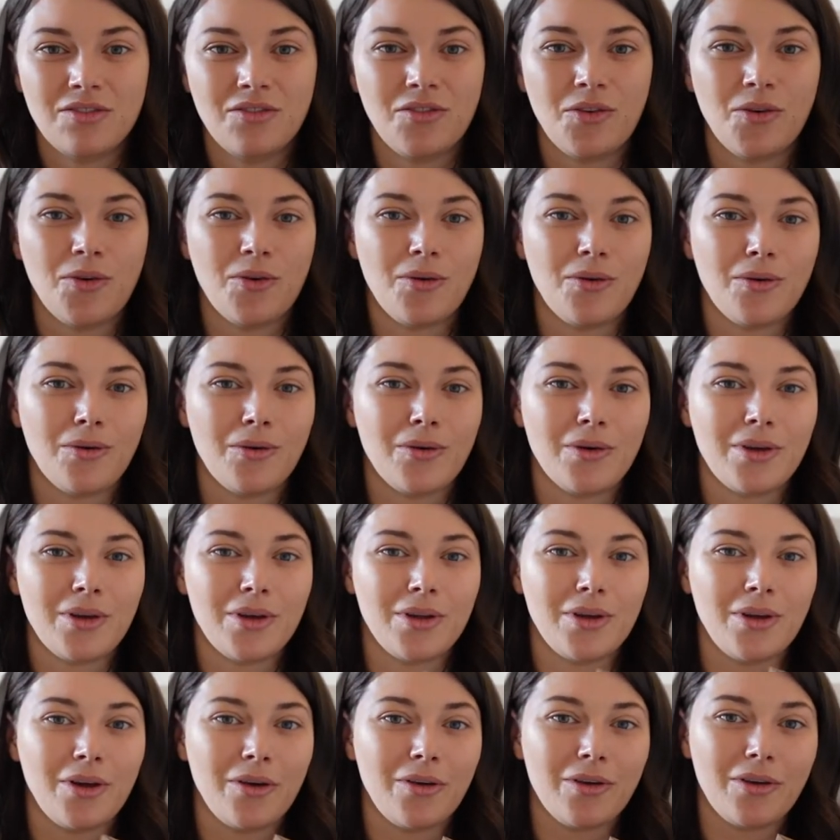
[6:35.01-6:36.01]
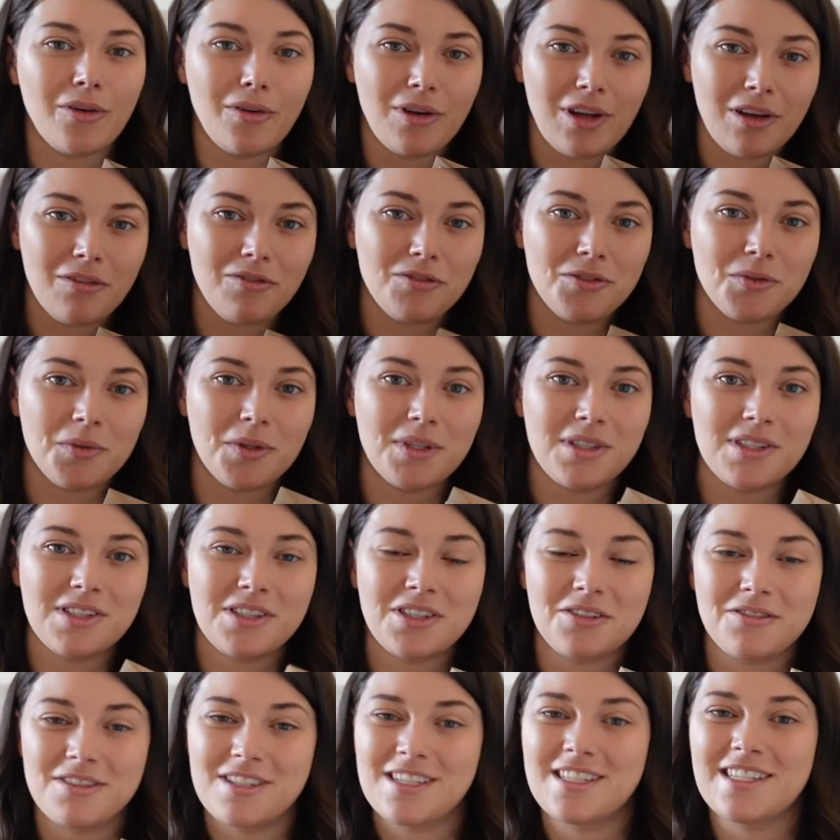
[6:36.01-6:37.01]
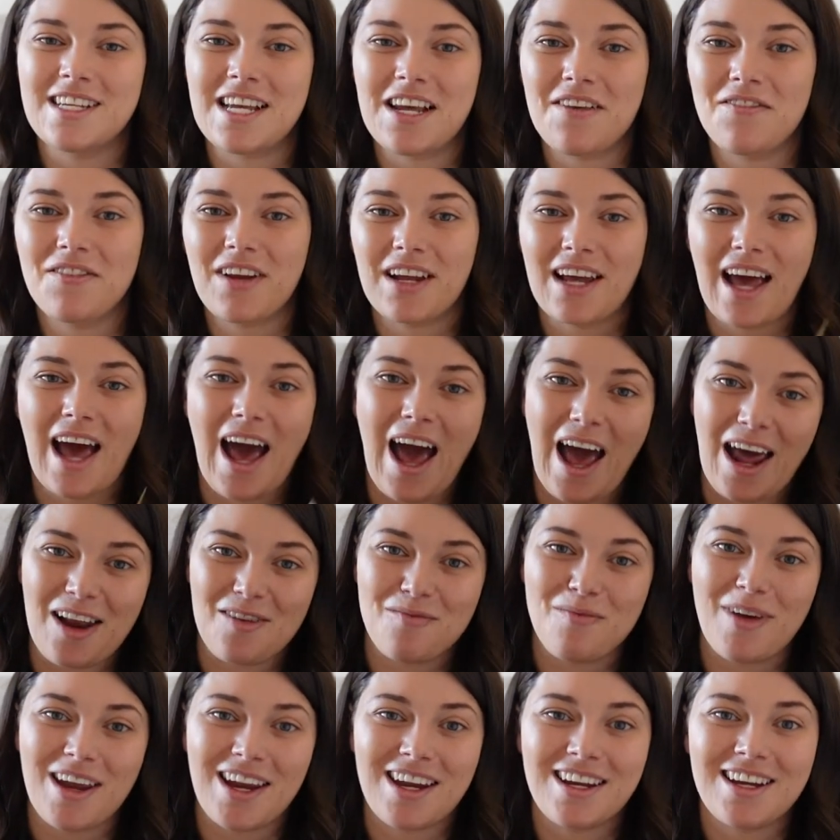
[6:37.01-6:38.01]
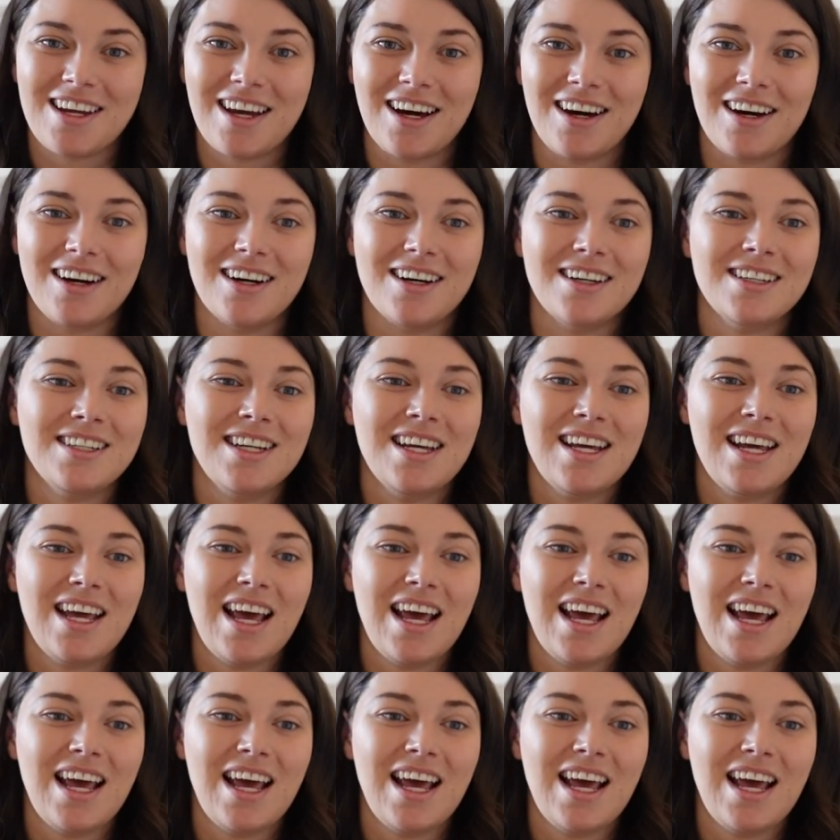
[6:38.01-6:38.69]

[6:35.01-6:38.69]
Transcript: for, you know, your loved ones to receive like a handmade card.